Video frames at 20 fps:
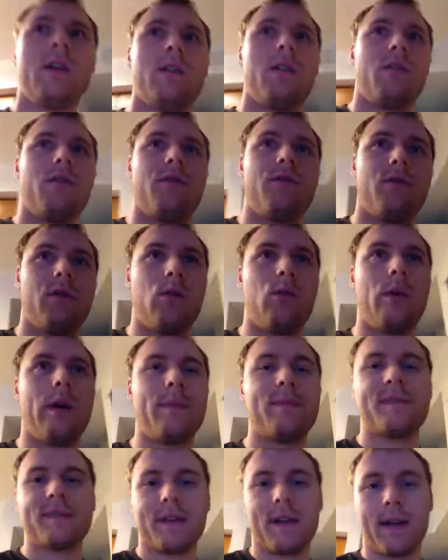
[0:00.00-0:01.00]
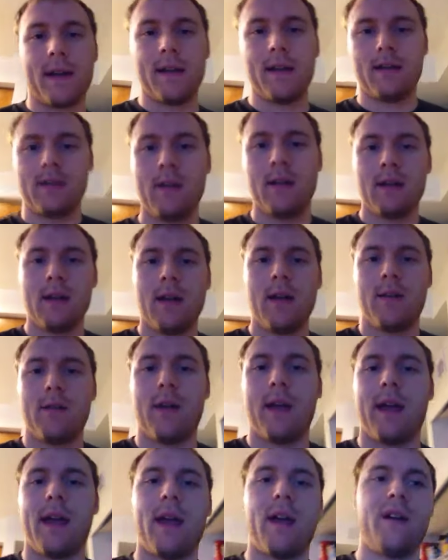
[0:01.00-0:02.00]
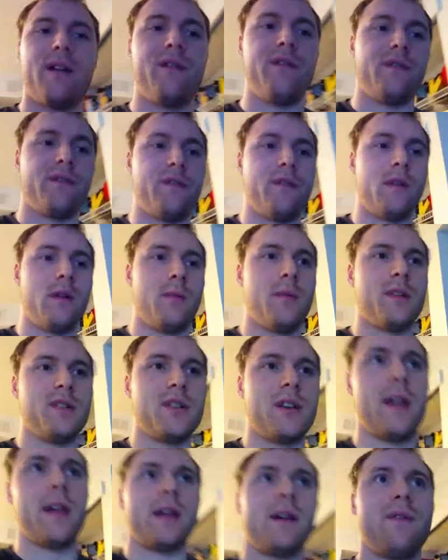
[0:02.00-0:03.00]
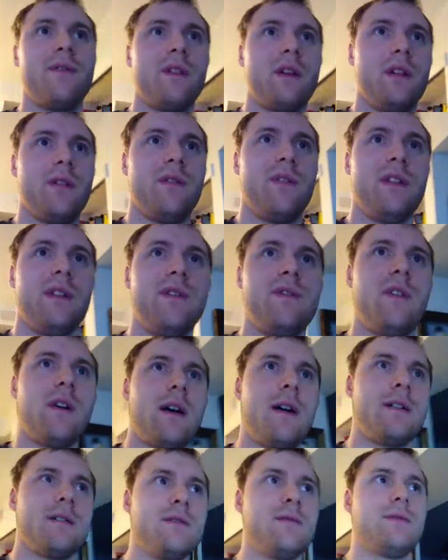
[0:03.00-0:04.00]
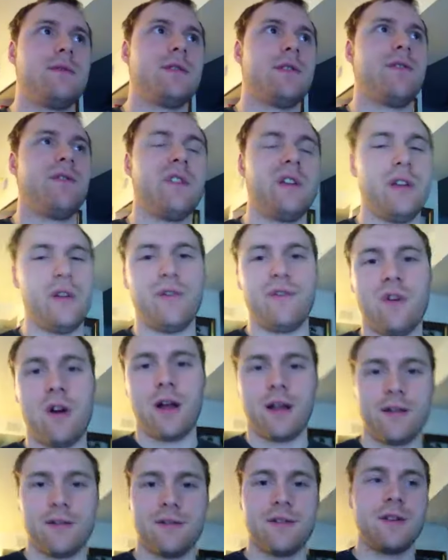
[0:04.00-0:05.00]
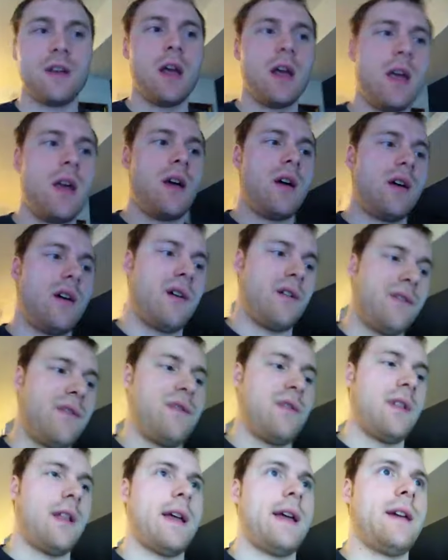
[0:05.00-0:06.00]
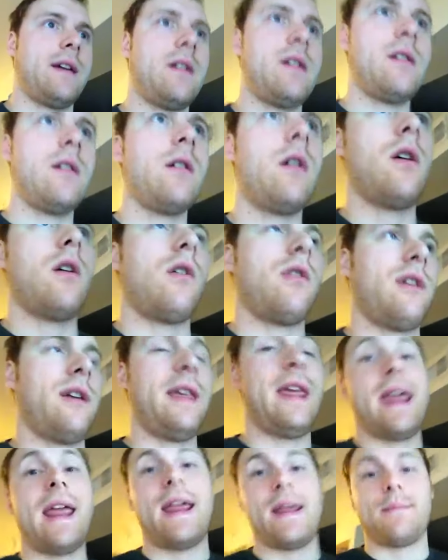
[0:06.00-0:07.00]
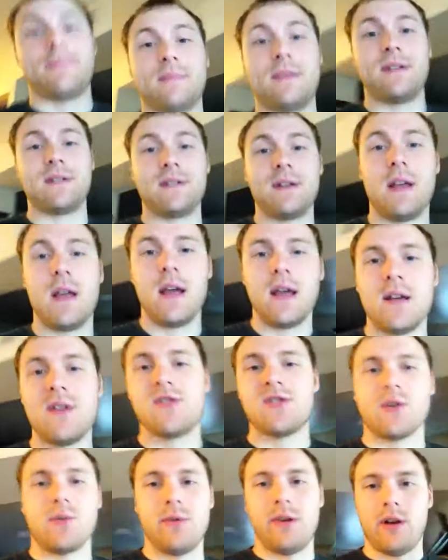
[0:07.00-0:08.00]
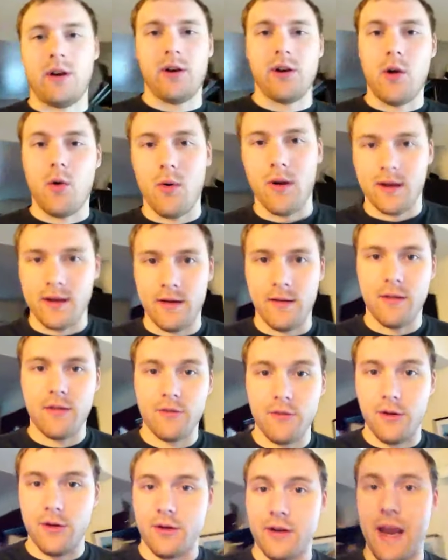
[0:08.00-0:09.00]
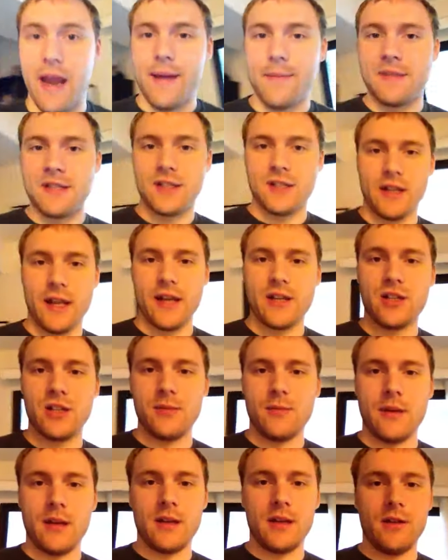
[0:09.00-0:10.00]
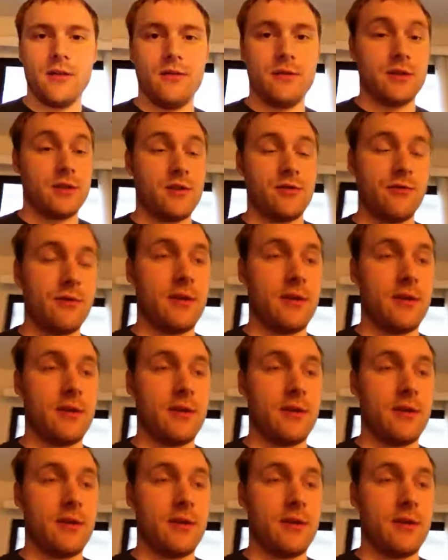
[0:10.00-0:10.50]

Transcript: go through a website. They have a bunch of FLV files, which are video files, of like all the games. So when you're going through your game selection menu, which is